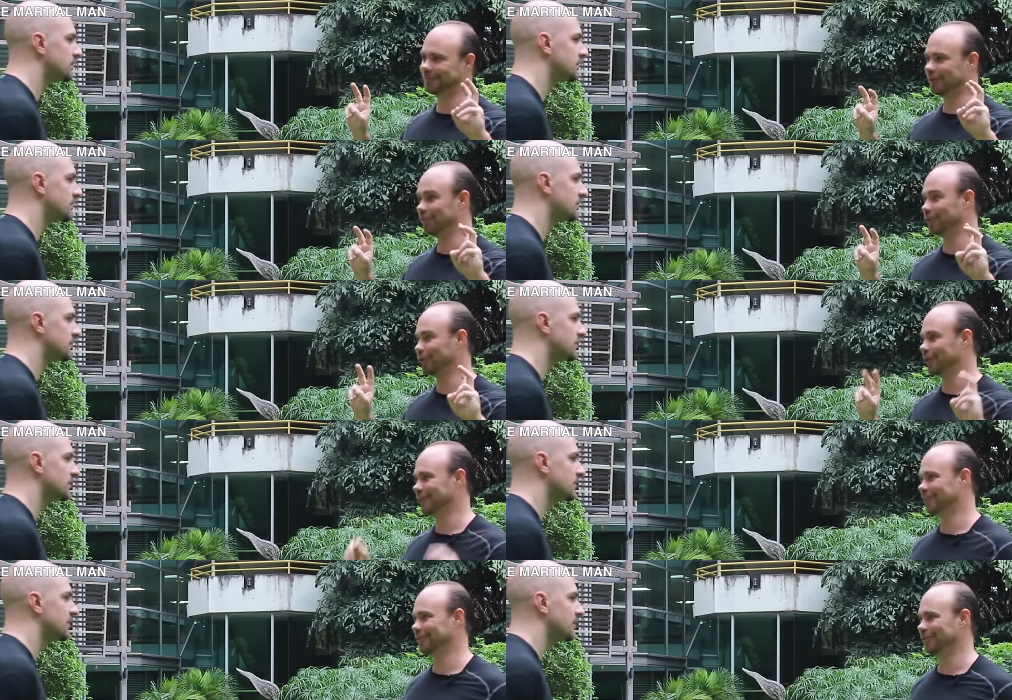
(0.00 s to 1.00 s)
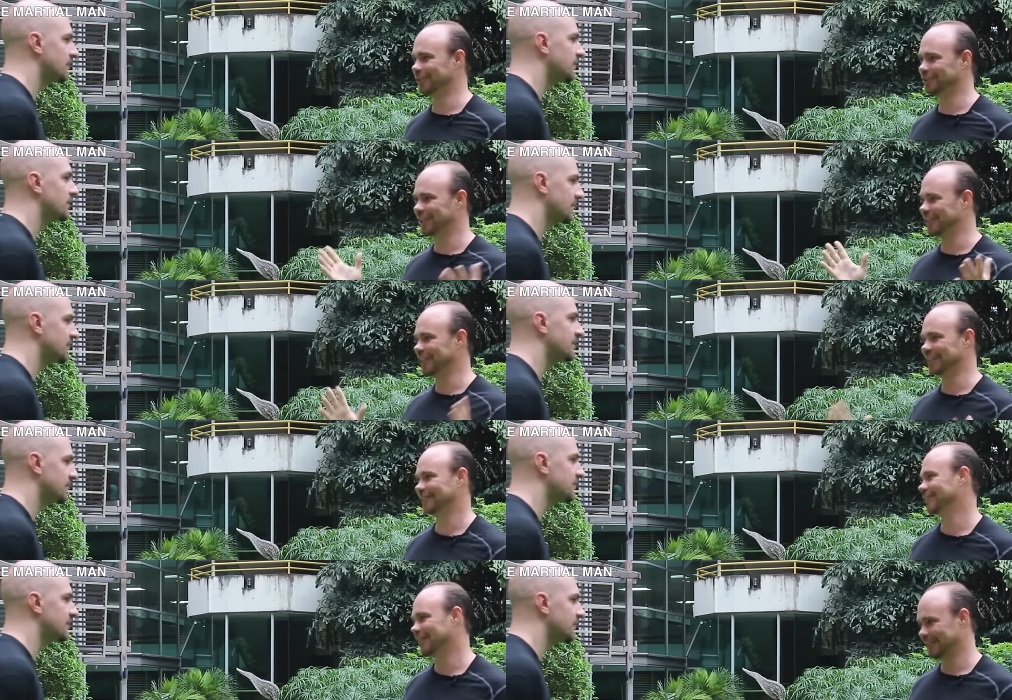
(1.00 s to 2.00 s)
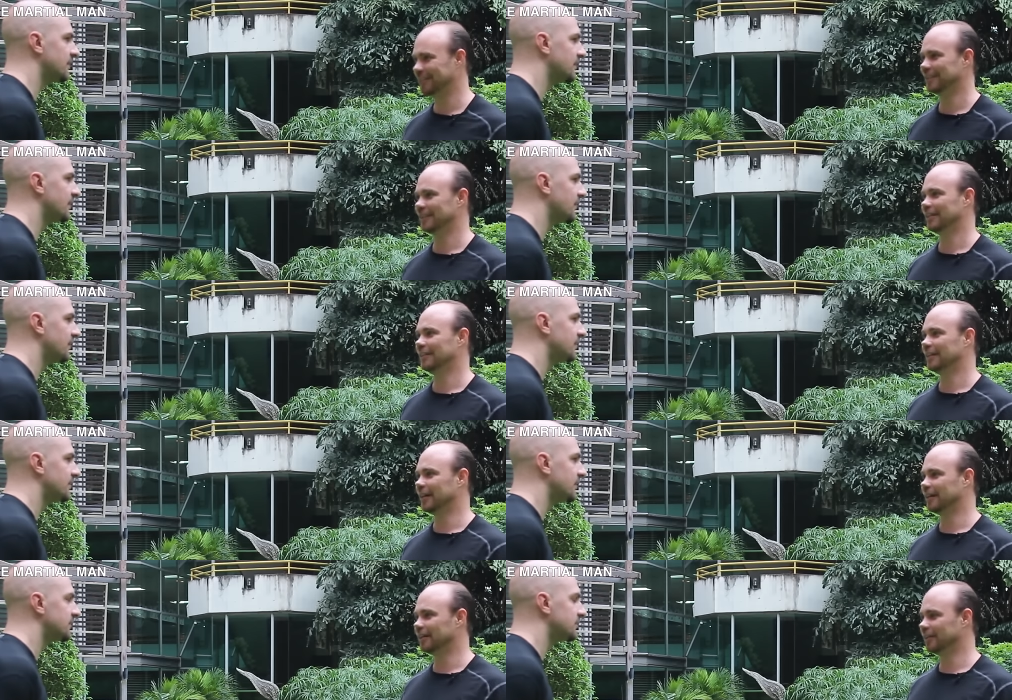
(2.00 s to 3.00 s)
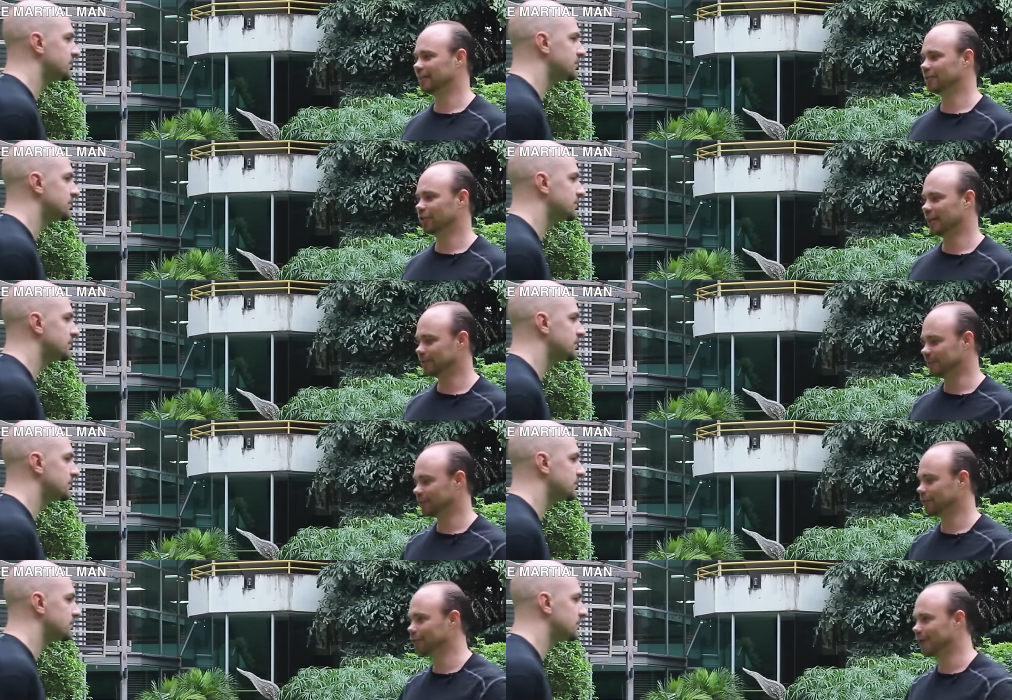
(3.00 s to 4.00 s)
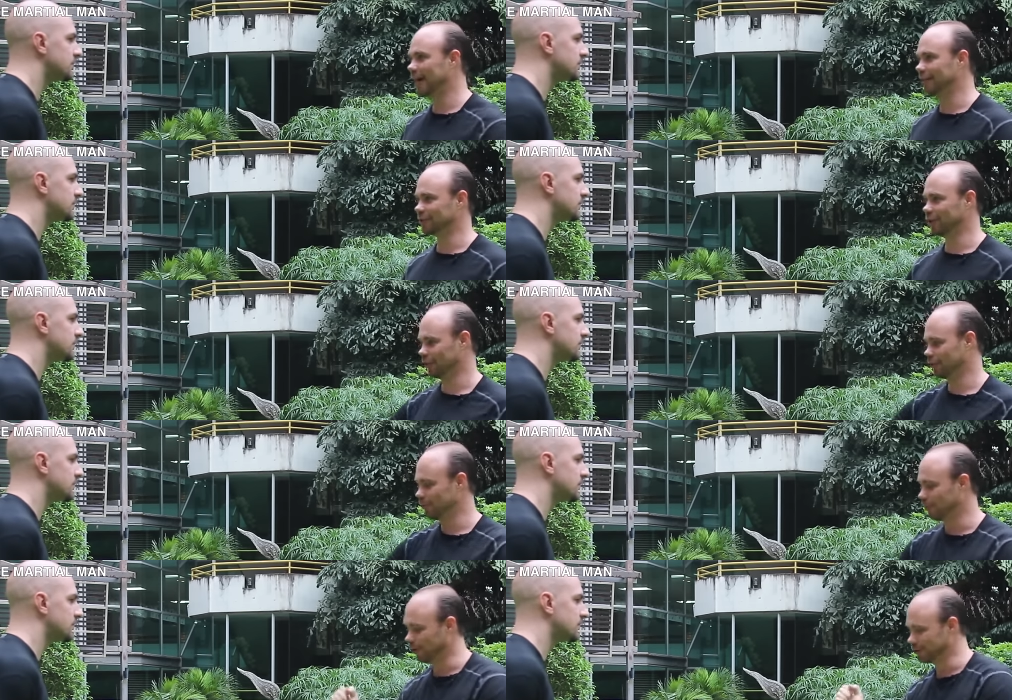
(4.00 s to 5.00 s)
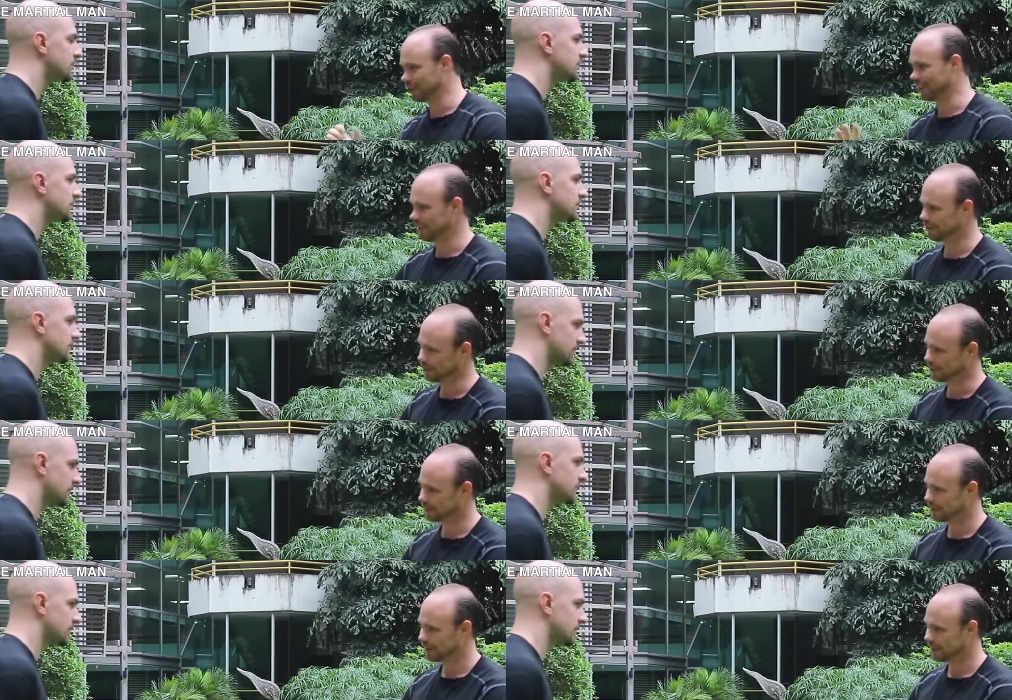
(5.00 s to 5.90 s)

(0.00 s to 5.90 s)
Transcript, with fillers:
Speaker 1: the fluid, through the chi, right? And transmits through waves, not through balls and levers.